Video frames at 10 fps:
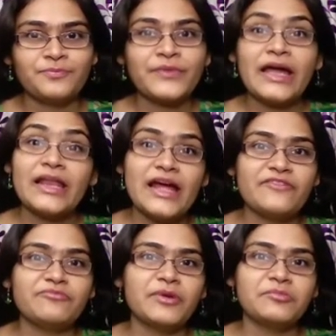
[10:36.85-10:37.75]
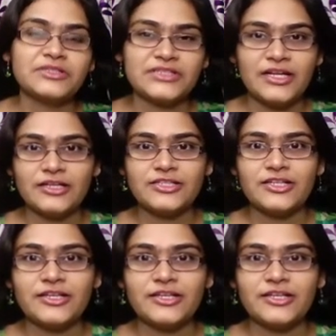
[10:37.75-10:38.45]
I'll have my masala chai.